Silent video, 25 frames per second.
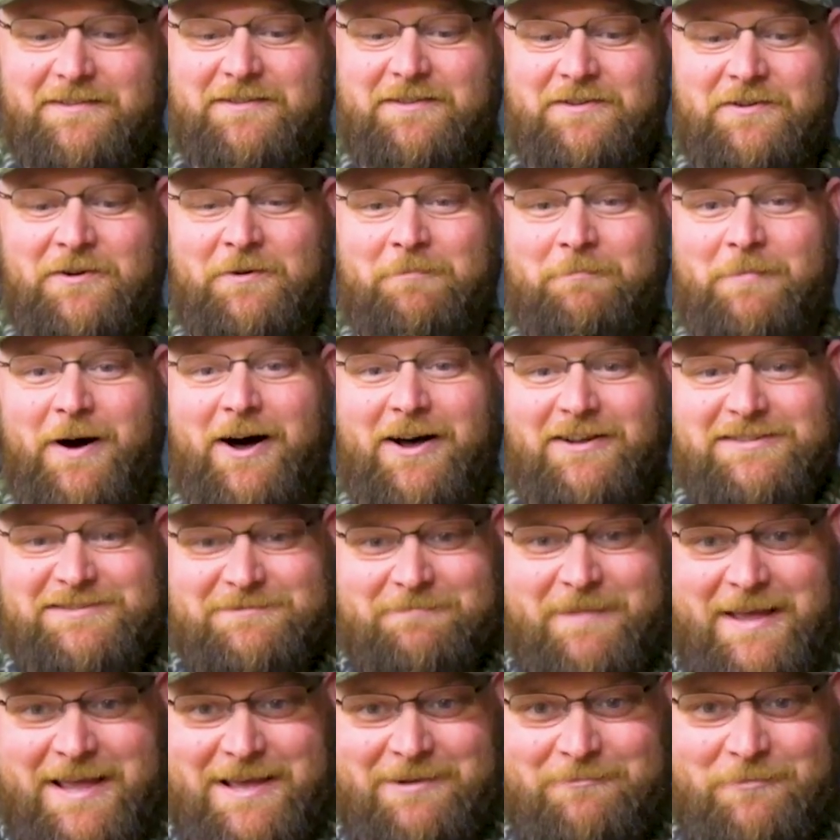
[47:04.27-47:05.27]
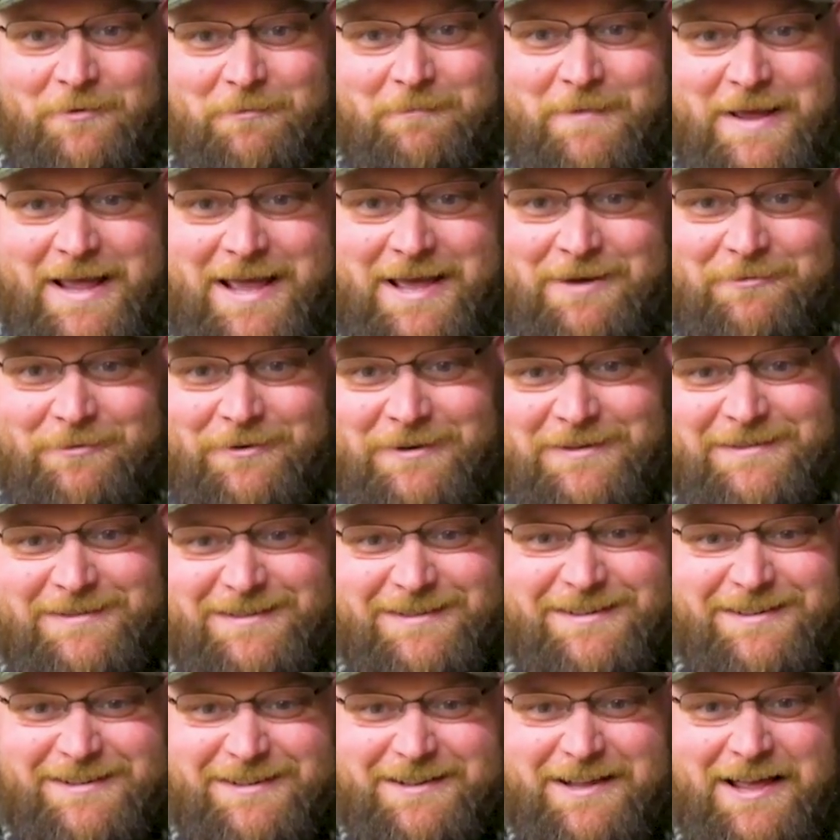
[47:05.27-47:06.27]
your boss man will be able to
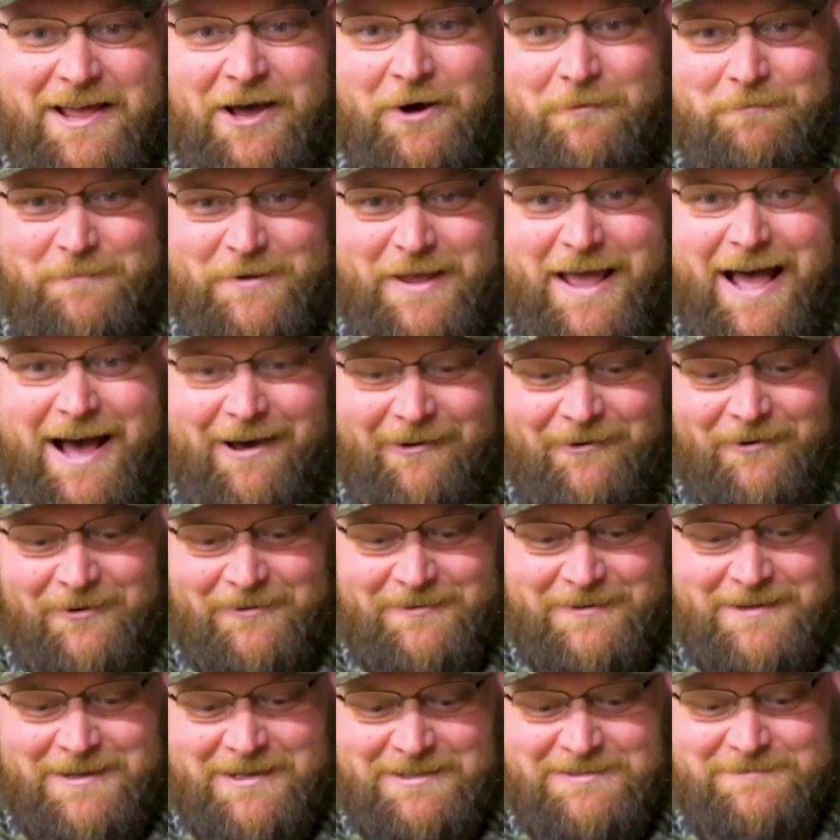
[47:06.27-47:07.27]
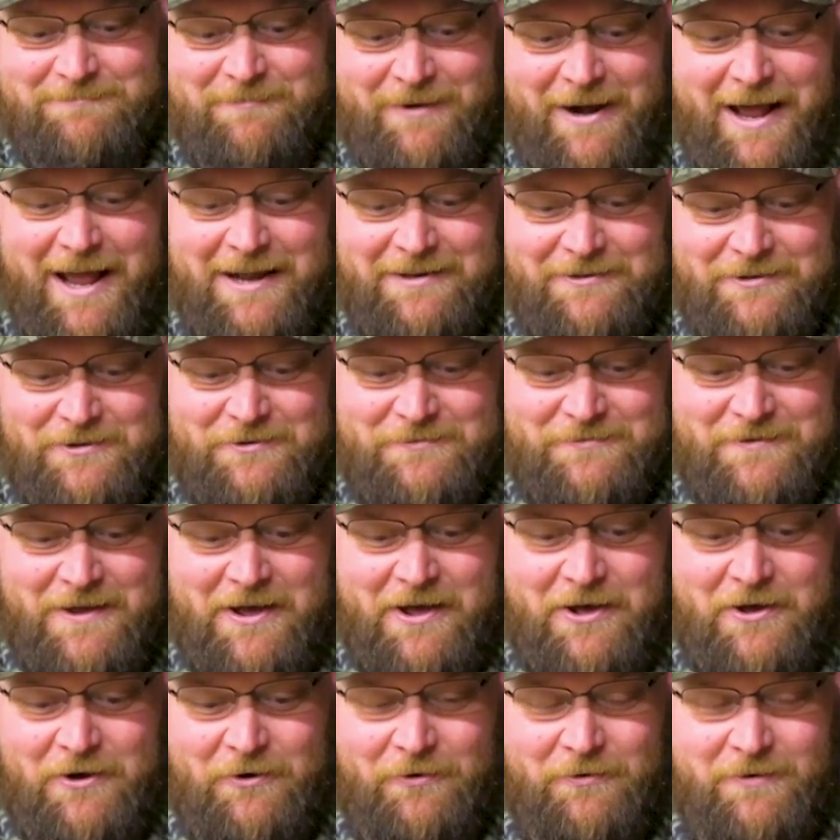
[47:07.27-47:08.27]
help you out on this, but I do
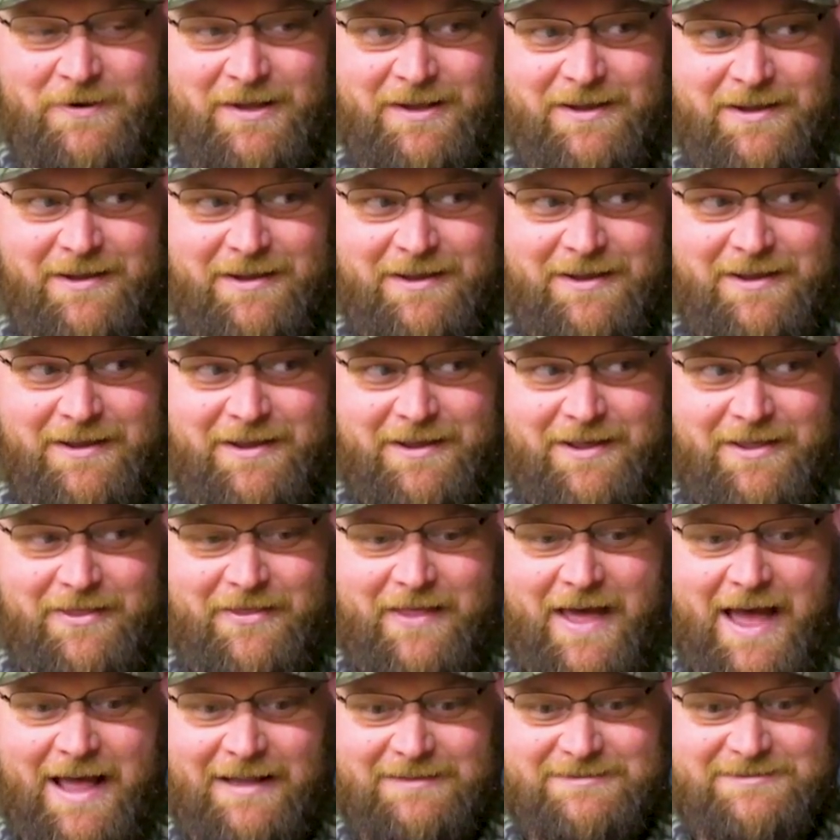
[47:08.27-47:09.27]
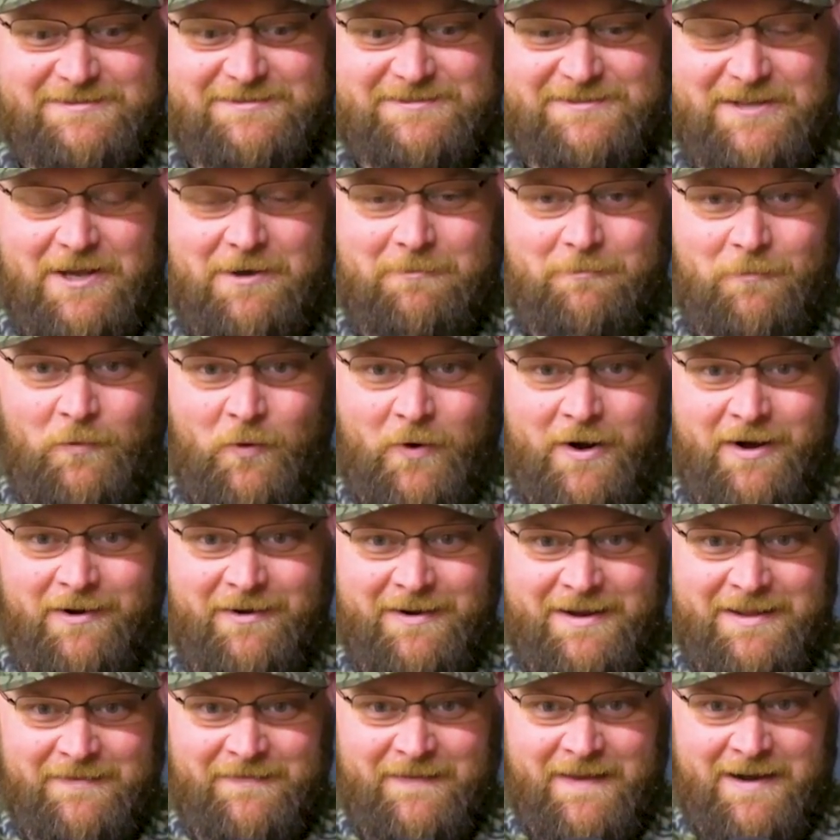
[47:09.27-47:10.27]
know that
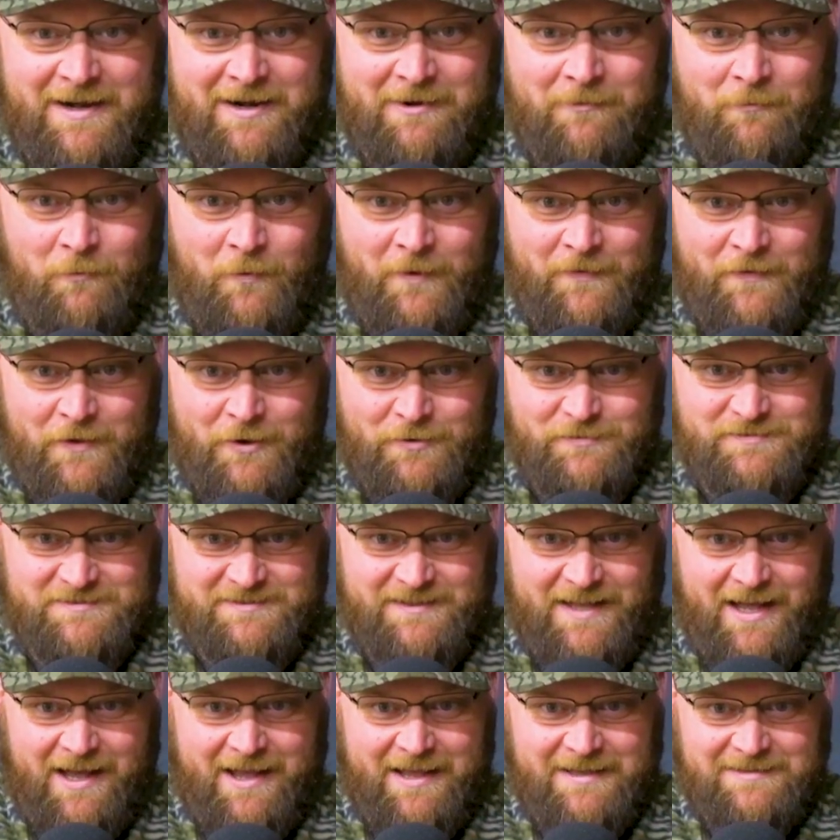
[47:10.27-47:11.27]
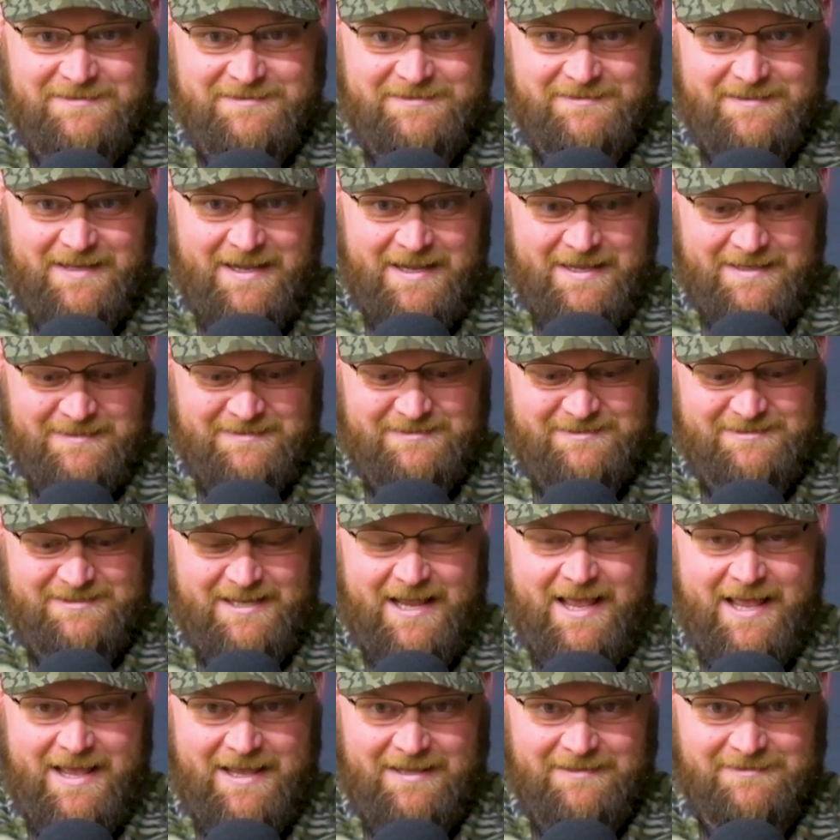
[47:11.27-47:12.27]
somewhere in there, when those nights it
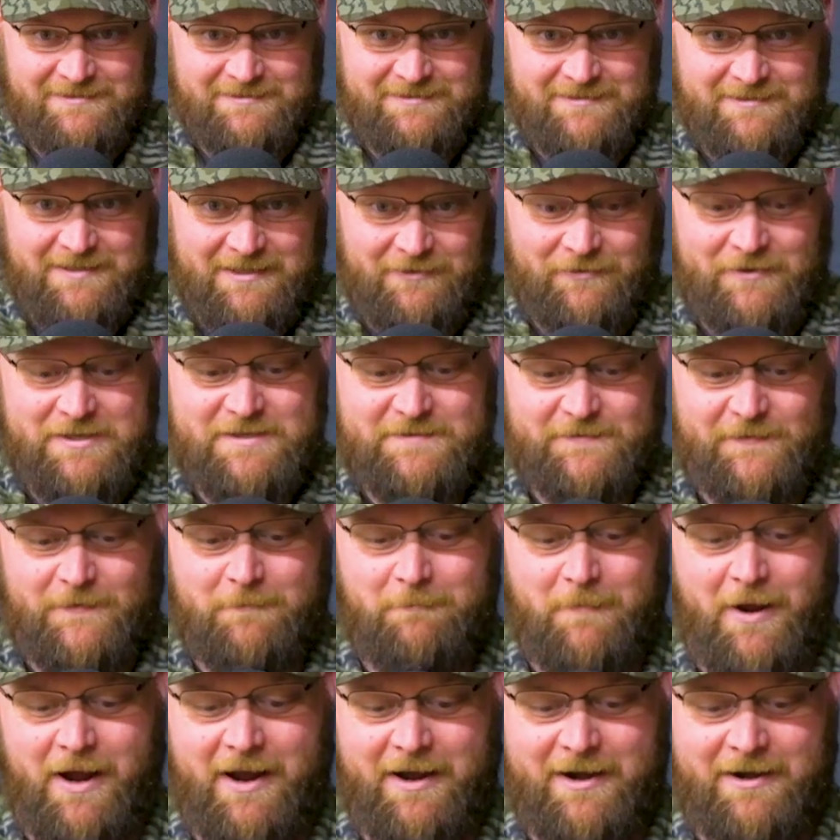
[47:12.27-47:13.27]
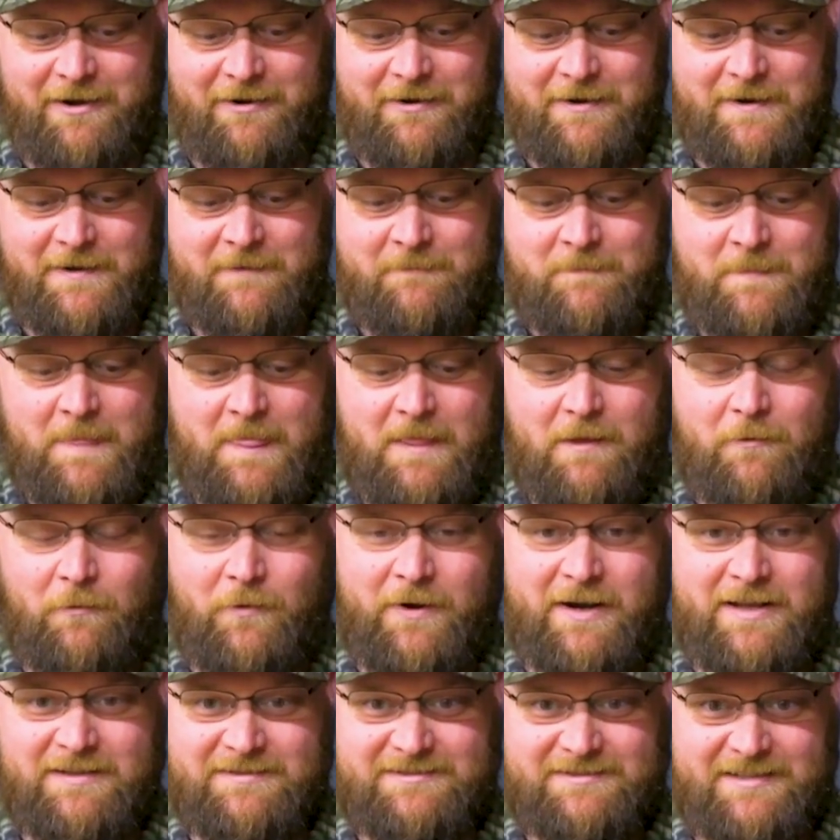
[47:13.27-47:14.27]
says, at least for my area,
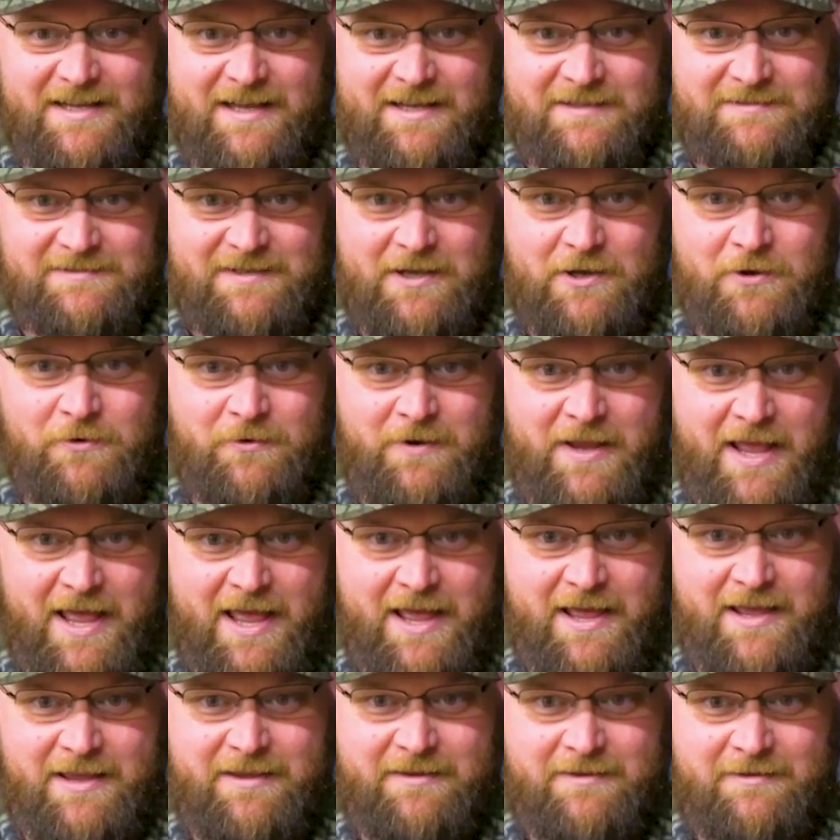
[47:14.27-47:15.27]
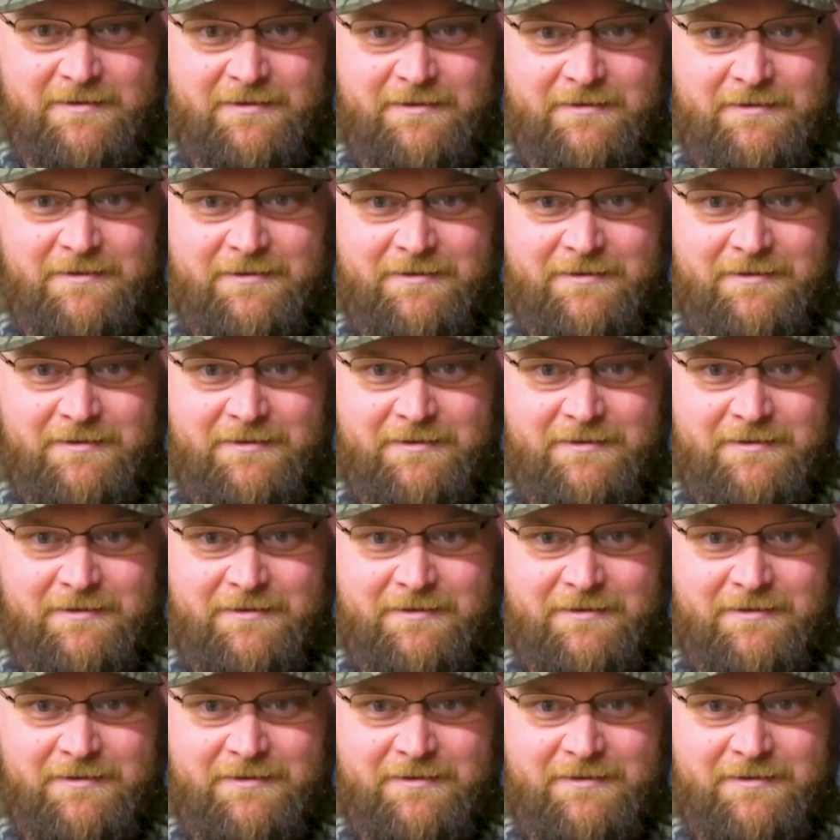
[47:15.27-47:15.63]
when it says okay